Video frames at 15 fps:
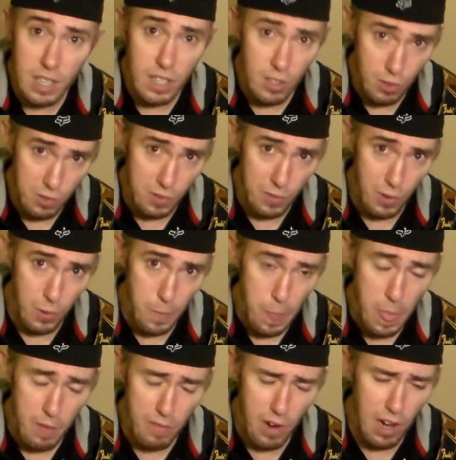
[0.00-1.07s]
useful.
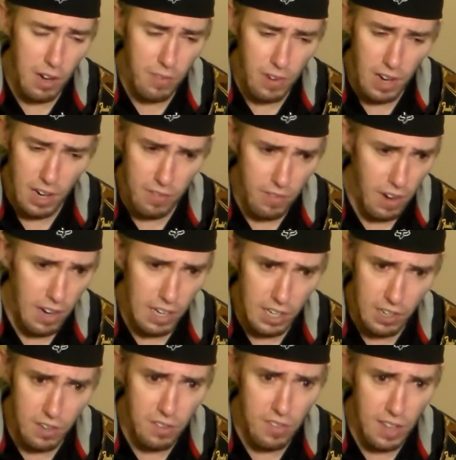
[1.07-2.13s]
Very
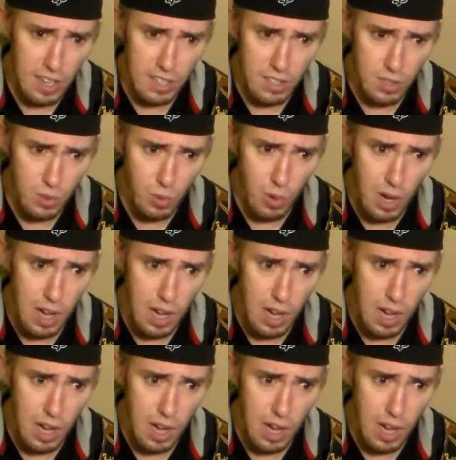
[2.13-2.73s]
good thing to